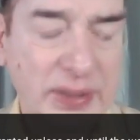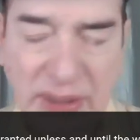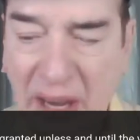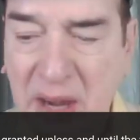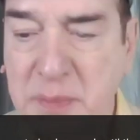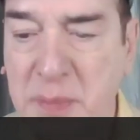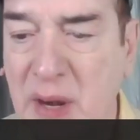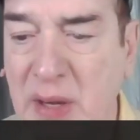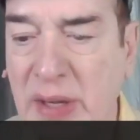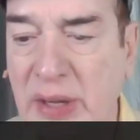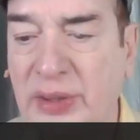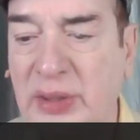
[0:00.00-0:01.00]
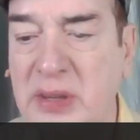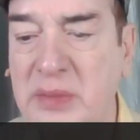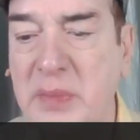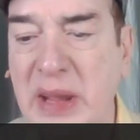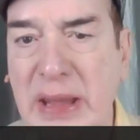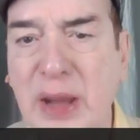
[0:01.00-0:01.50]
The sad part is that
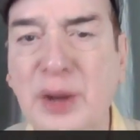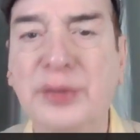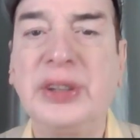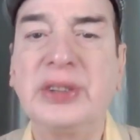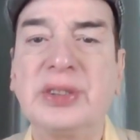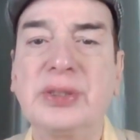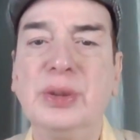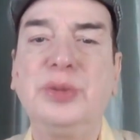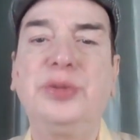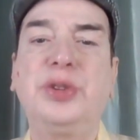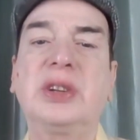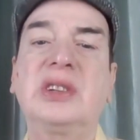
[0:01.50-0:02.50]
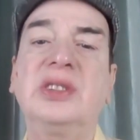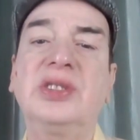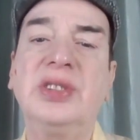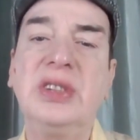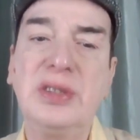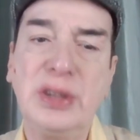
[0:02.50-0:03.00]
many of us look for
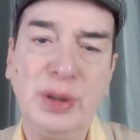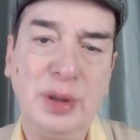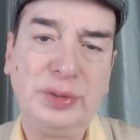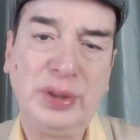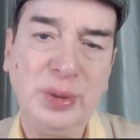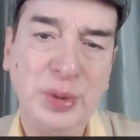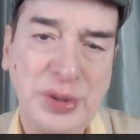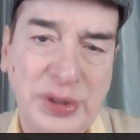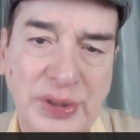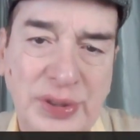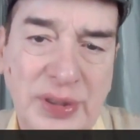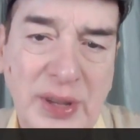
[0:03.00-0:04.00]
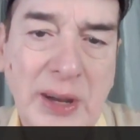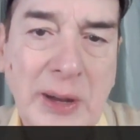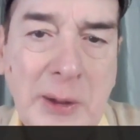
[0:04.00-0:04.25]
instantial solutions.